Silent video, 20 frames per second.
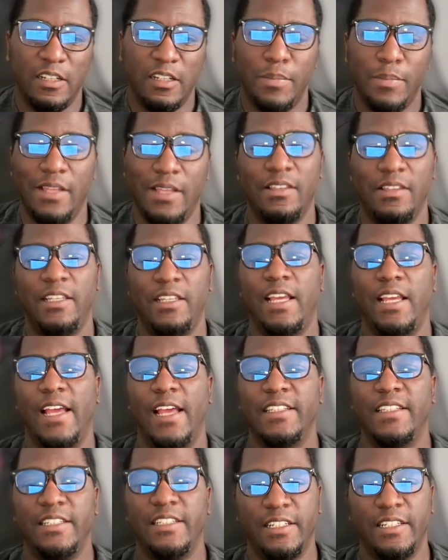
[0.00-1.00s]
about the
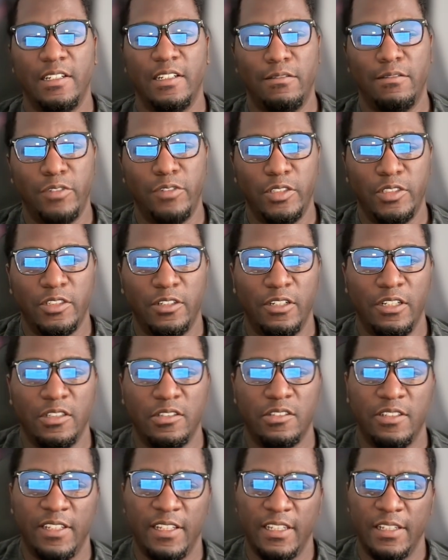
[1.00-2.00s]
idea of returning
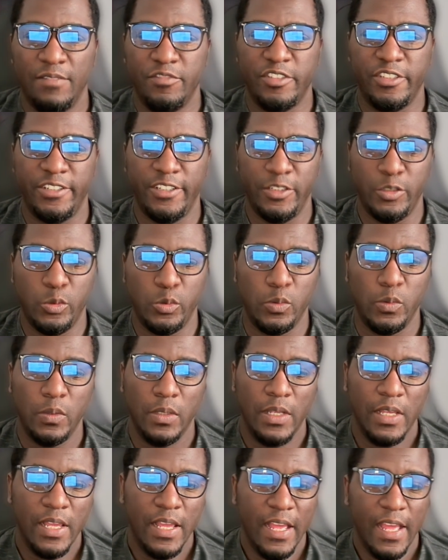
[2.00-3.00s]
to the MCU
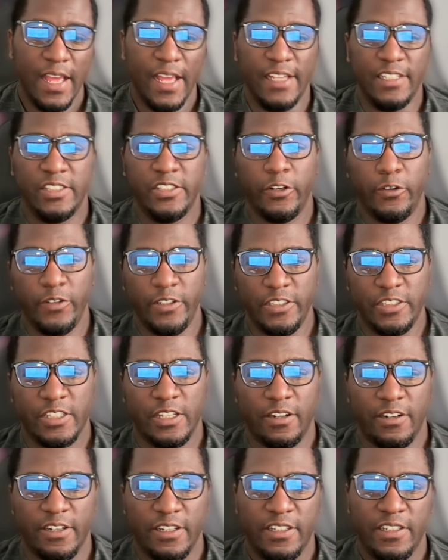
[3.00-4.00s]
as Tony
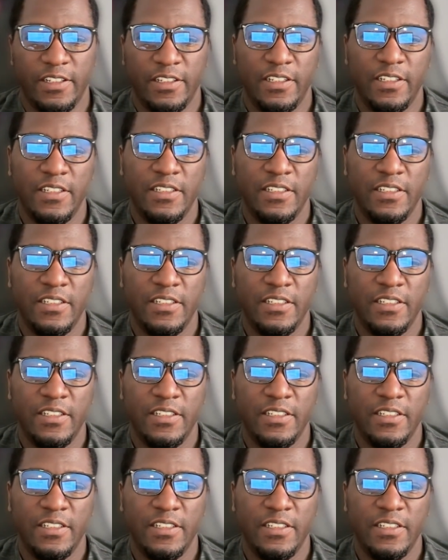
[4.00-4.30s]
Stark.